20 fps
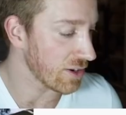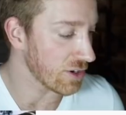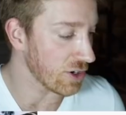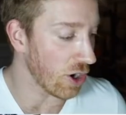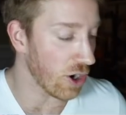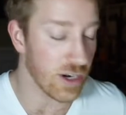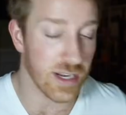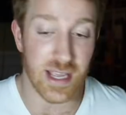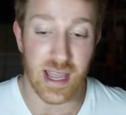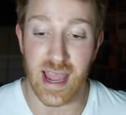
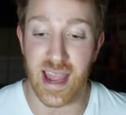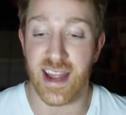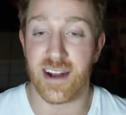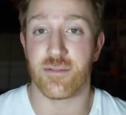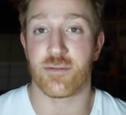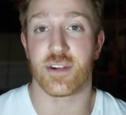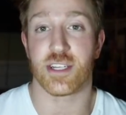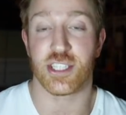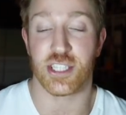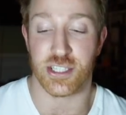Carti
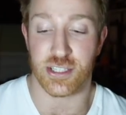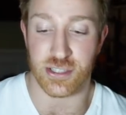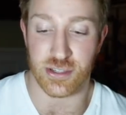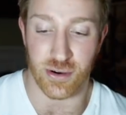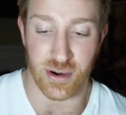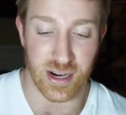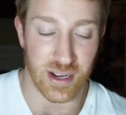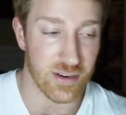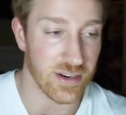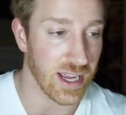and Richie's
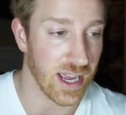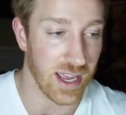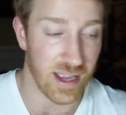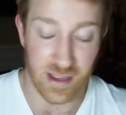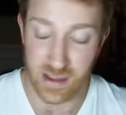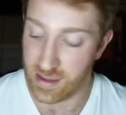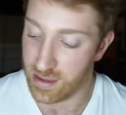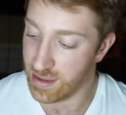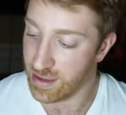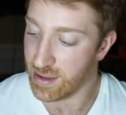story. Okay,
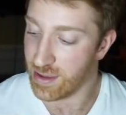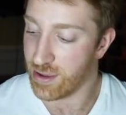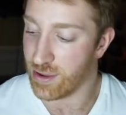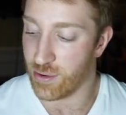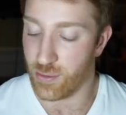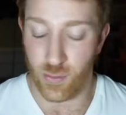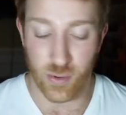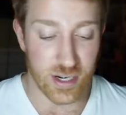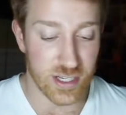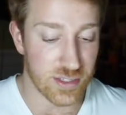
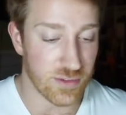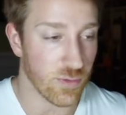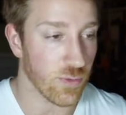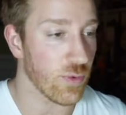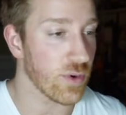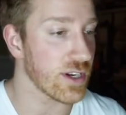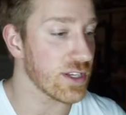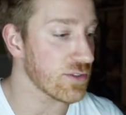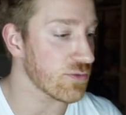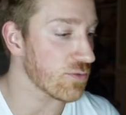what is
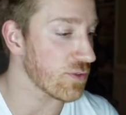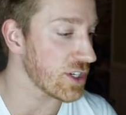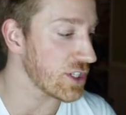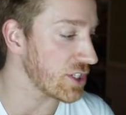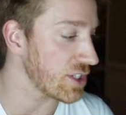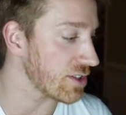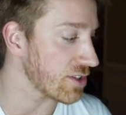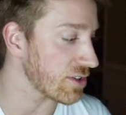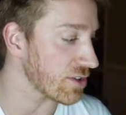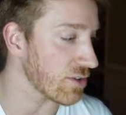what is
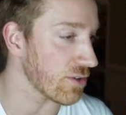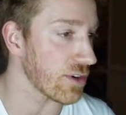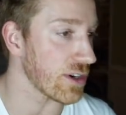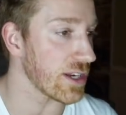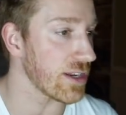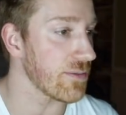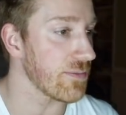Richie's story?